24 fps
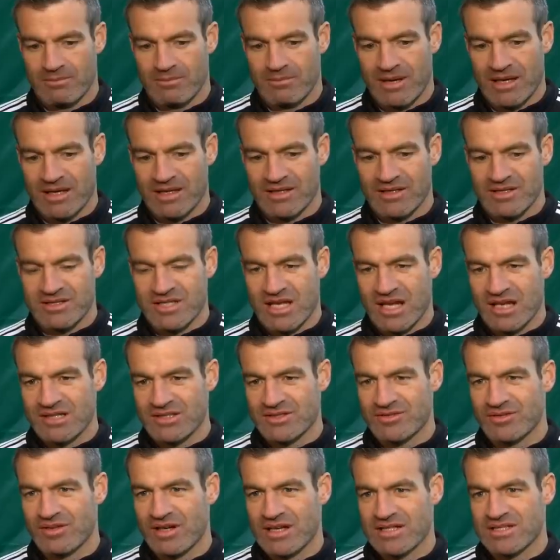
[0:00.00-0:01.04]
make it a challenge
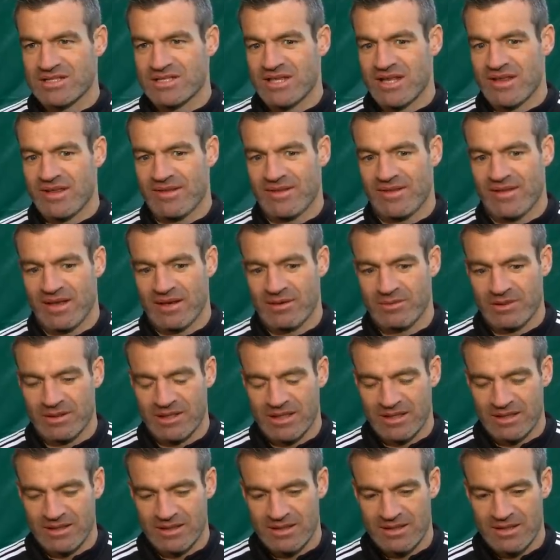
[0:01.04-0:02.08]
for us to, that we
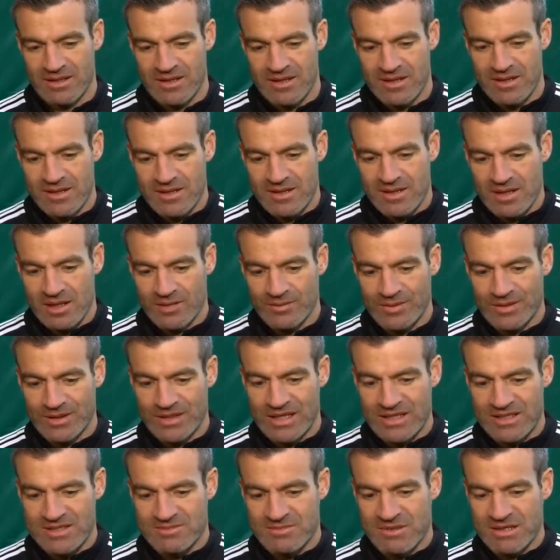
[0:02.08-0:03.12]
can hopefully
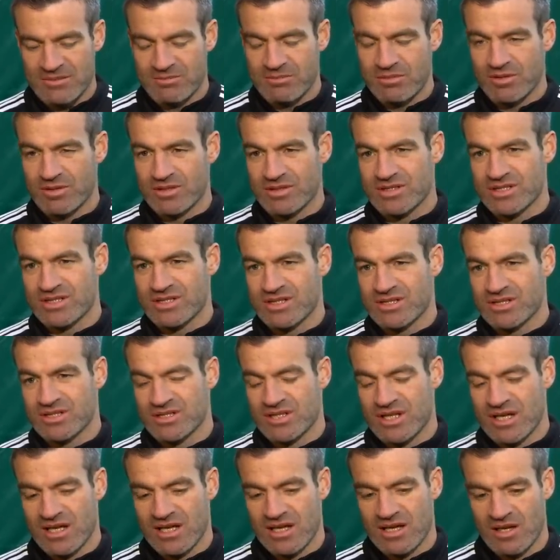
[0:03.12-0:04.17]
get as many points
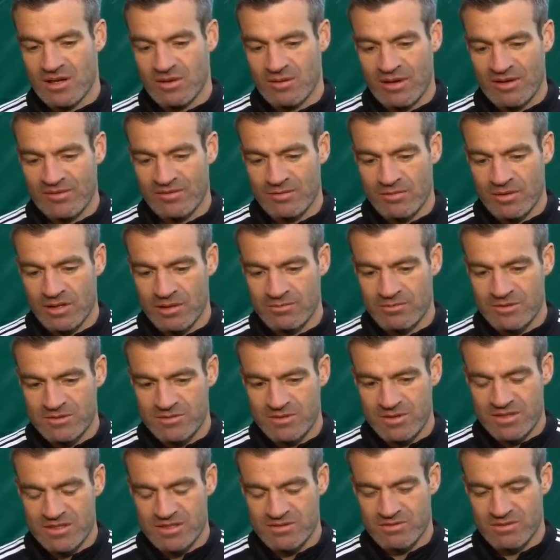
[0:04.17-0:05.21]
uh, away from home as
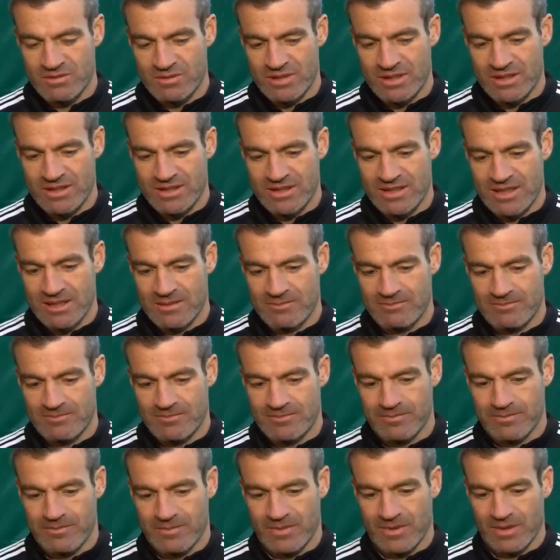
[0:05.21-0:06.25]
possible and um,
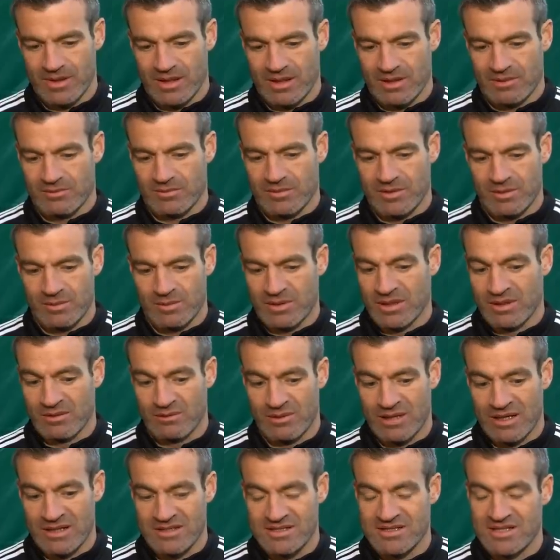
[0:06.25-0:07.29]
and we, we,
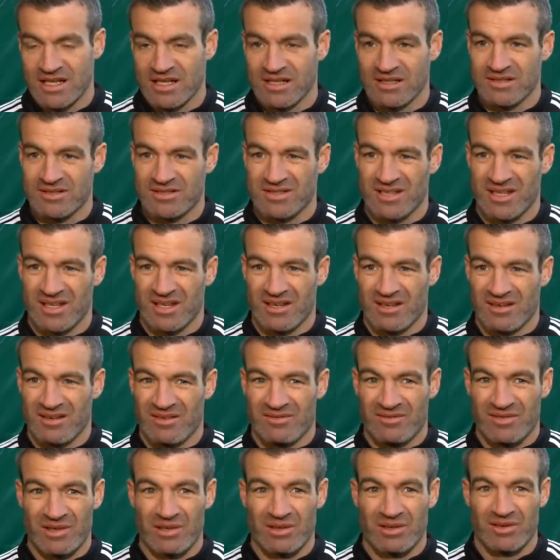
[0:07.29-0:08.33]
we understand it's a, a,
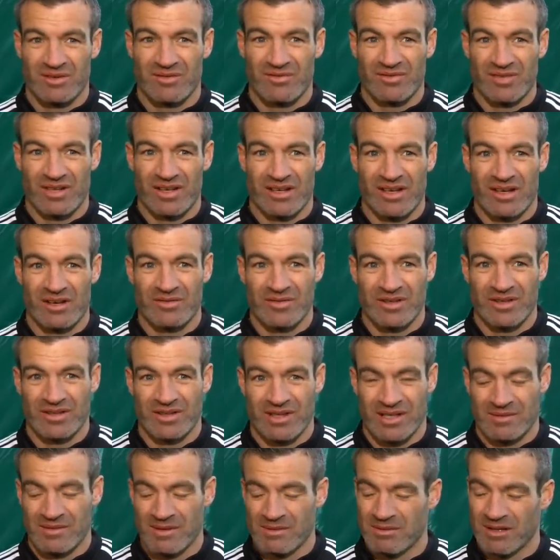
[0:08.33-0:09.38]
very good Philadelphia
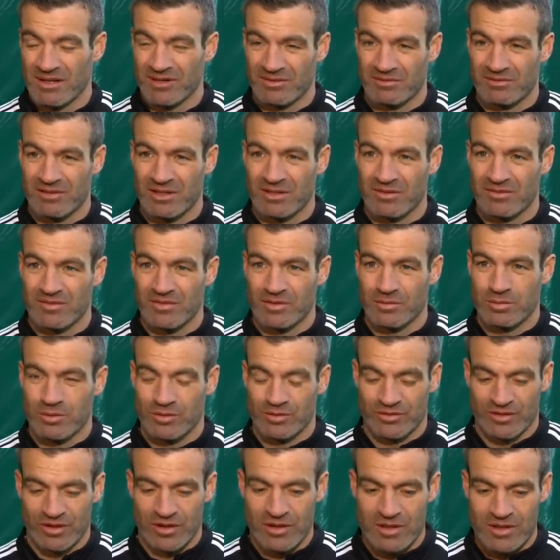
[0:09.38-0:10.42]
team. They play some really good
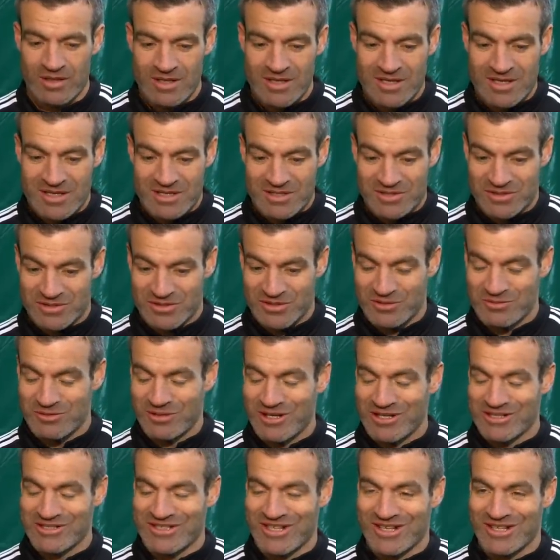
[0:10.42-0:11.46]
football, so so it's going to be
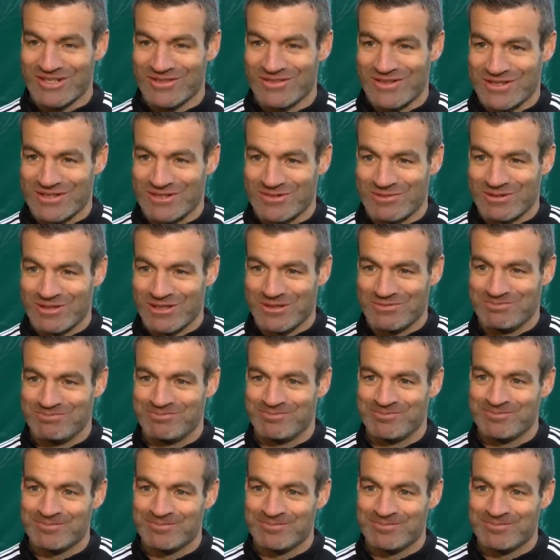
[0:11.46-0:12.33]
a nice challenge for us. It'll be good.